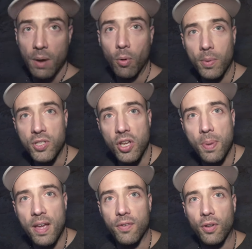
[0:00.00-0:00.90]
Won't be too
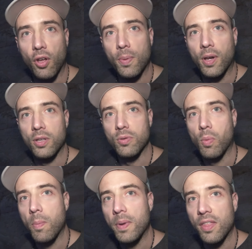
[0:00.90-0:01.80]
painful though, because we're
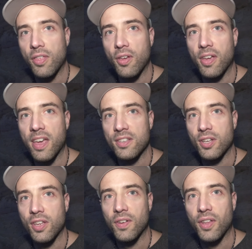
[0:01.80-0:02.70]
1 minute 30 in,
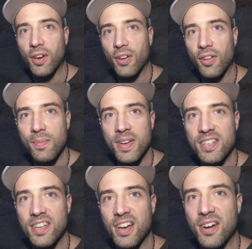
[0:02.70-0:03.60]
so you've only got another
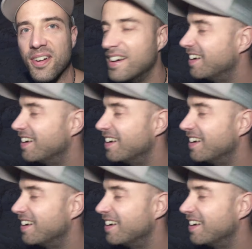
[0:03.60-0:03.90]
minute to go.